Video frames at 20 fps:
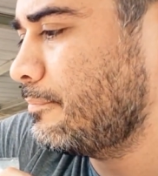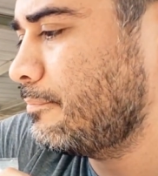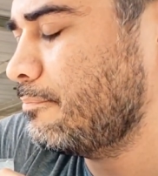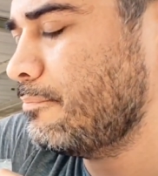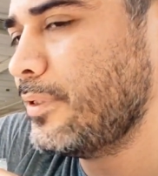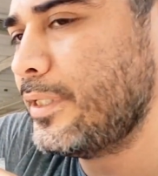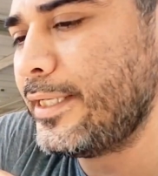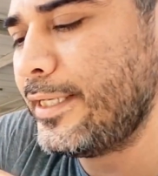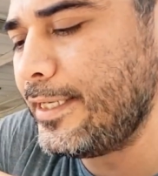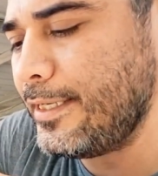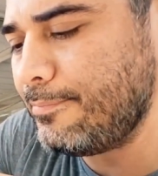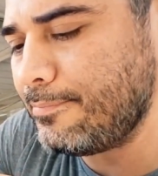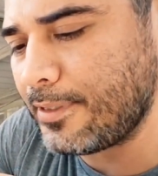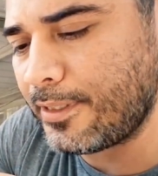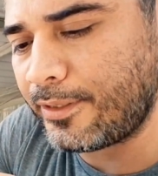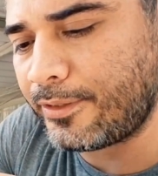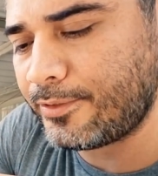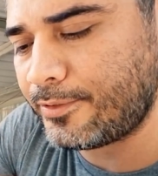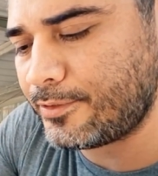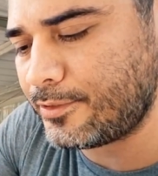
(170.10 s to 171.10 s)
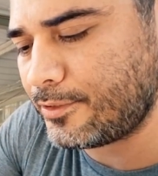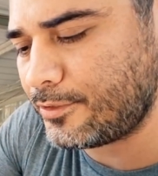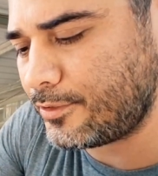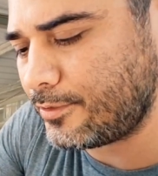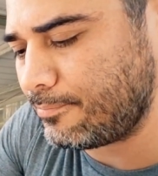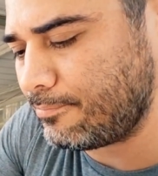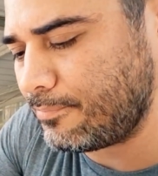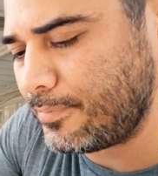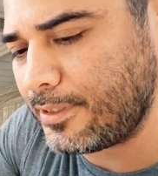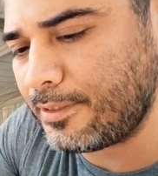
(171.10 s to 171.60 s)
behemoths, just
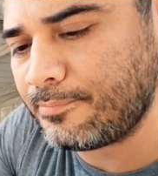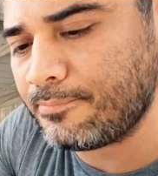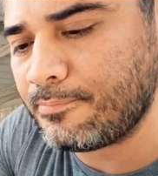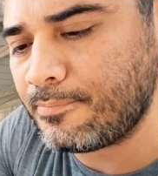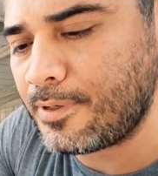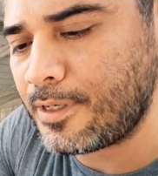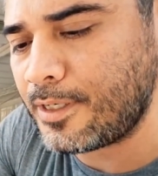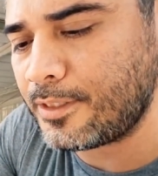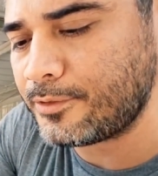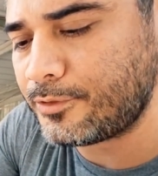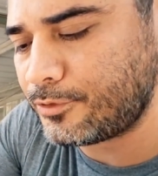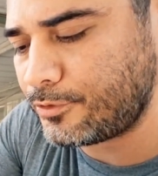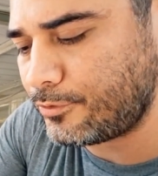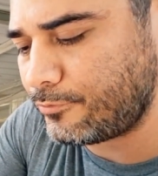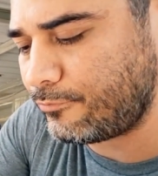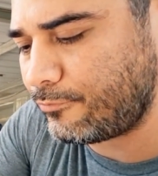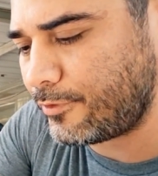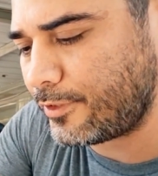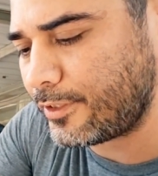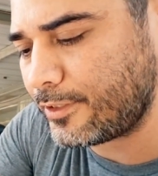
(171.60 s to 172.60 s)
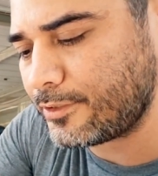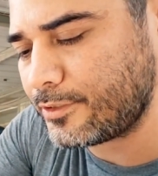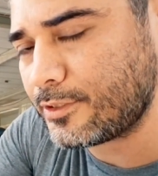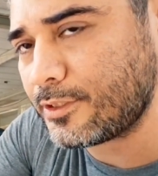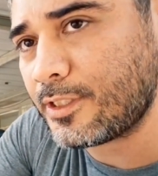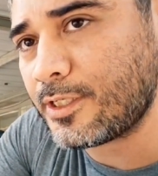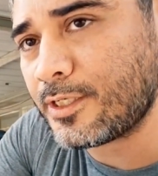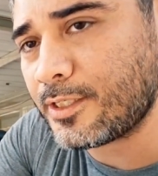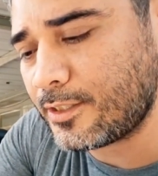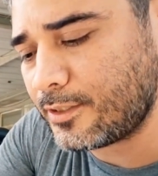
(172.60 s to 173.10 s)
some big monster freaking
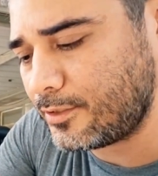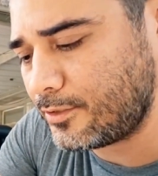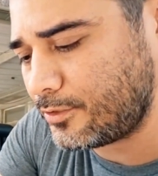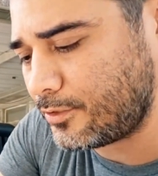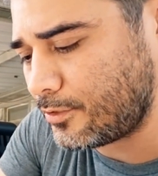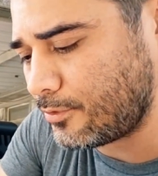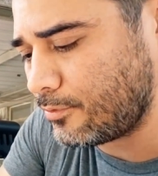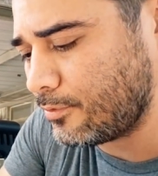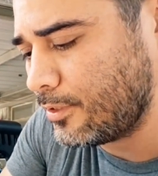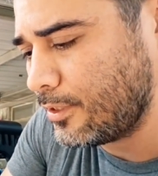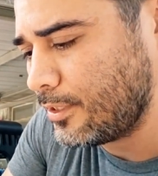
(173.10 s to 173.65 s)
slugs. So